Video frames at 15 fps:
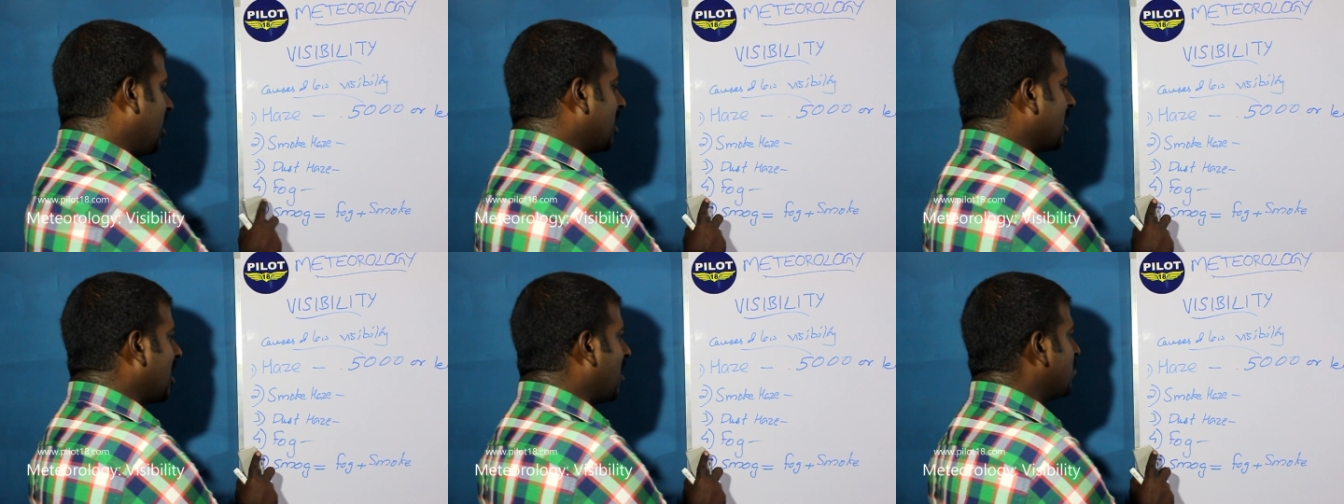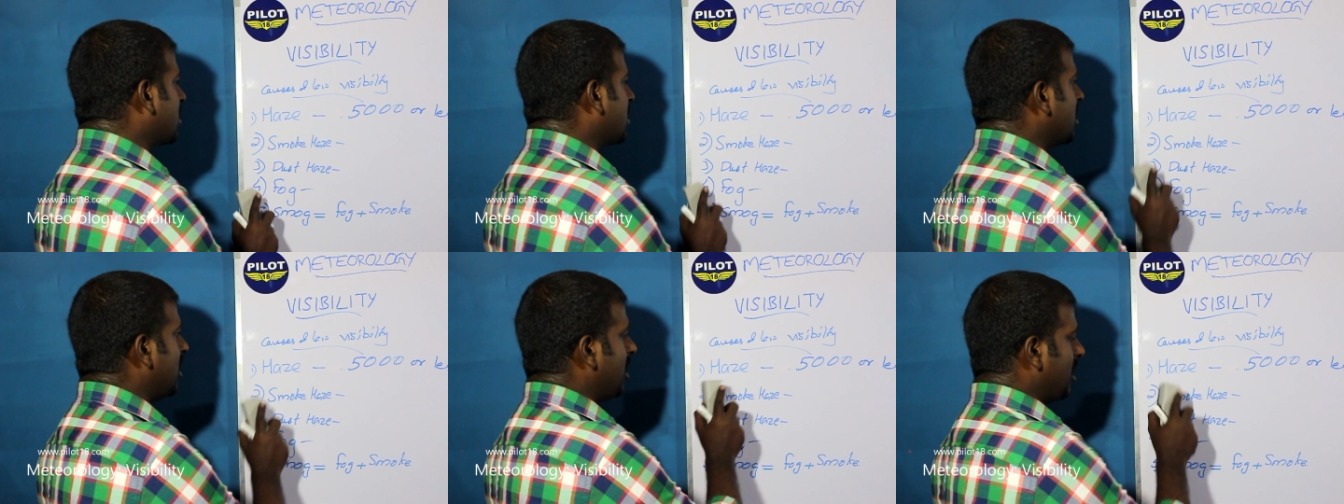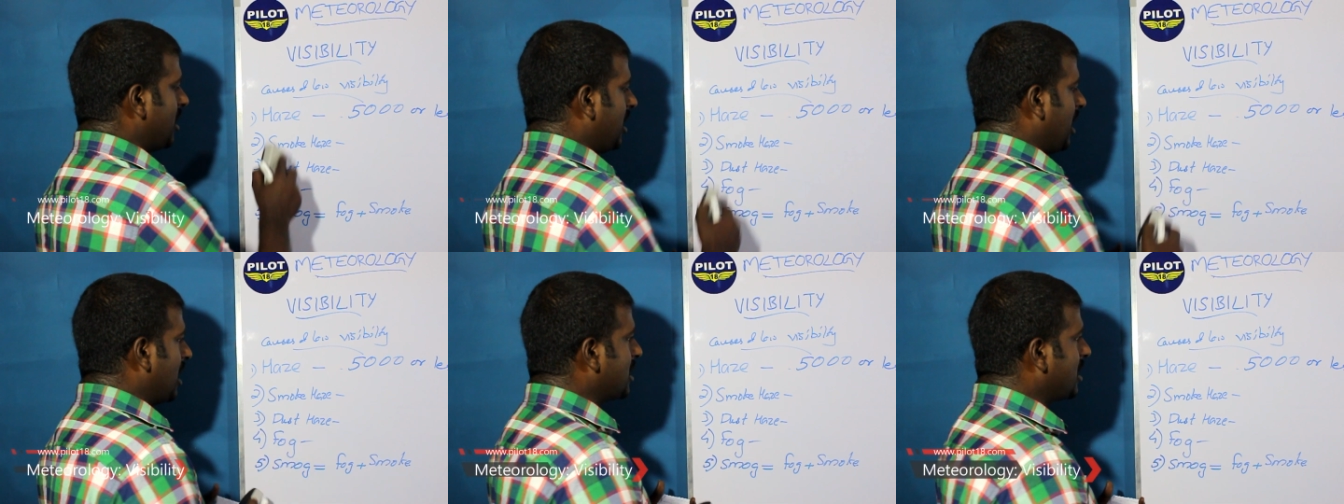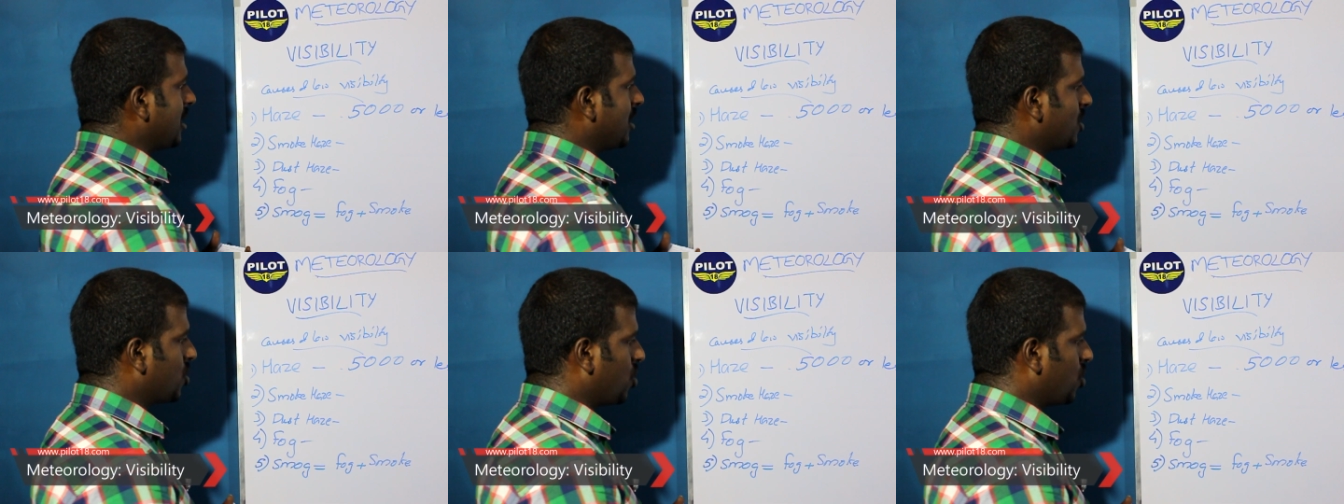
Then comes dust